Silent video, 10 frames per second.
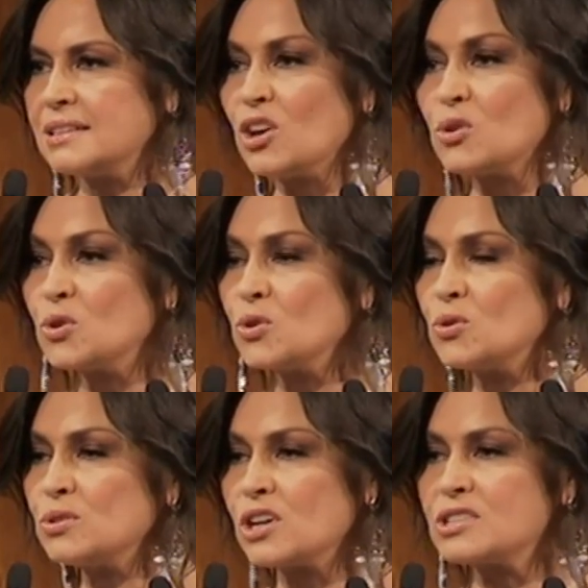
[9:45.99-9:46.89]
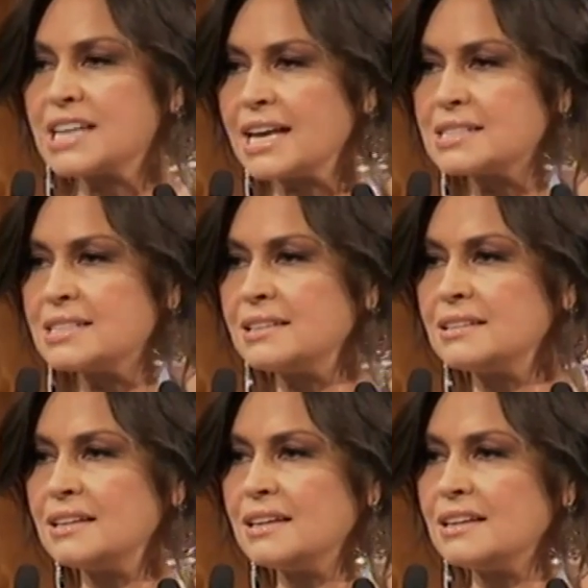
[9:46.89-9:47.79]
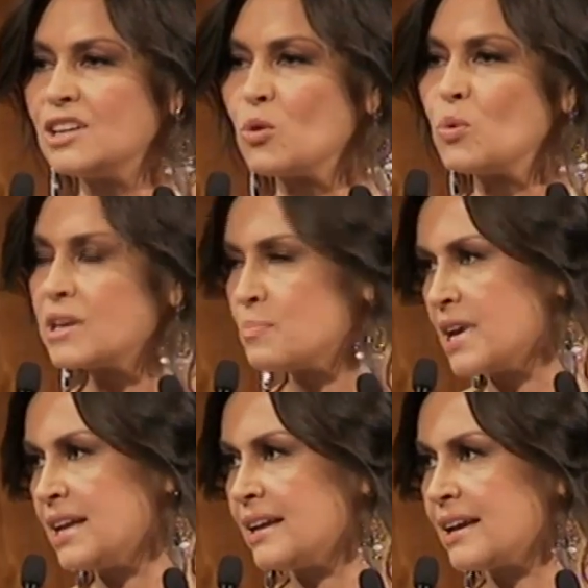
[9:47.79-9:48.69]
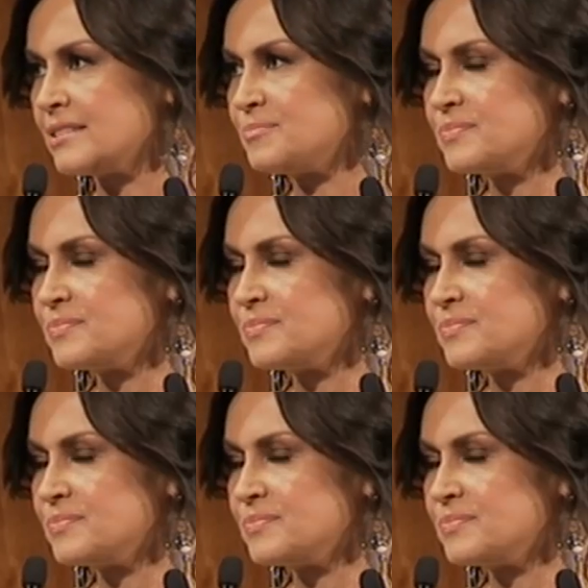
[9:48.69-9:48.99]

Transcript: no Google, no texting, no Wikipedia.